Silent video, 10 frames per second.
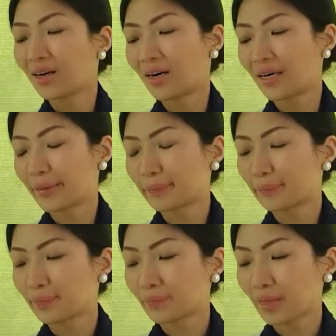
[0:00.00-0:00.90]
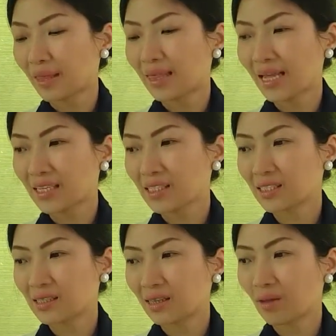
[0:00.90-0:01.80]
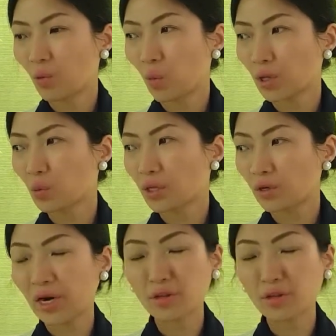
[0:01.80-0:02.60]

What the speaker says: And that is what we try